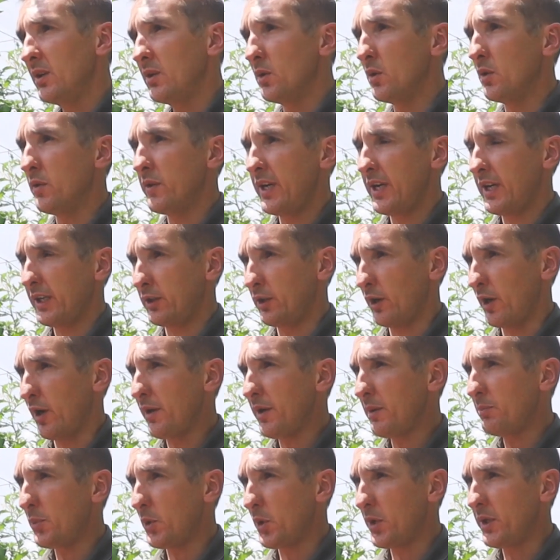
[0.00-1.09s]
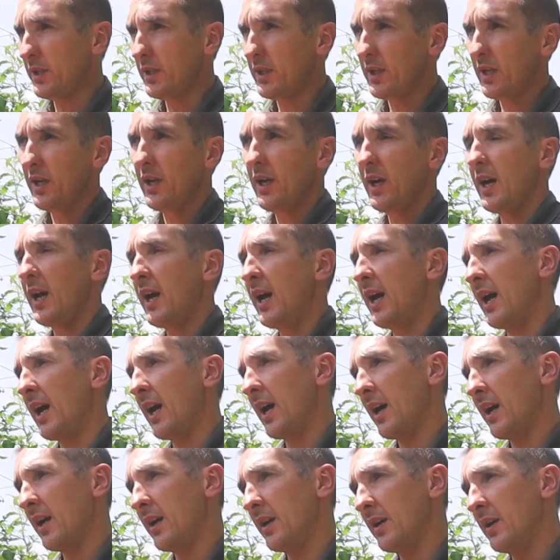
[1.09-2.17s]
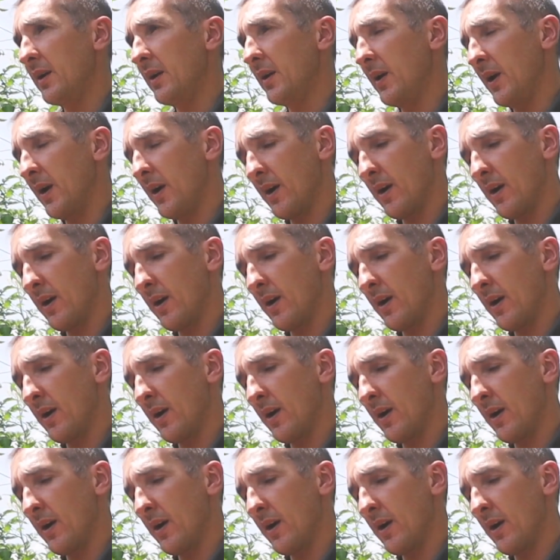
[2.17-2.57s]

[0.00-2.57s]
or then a growing point, and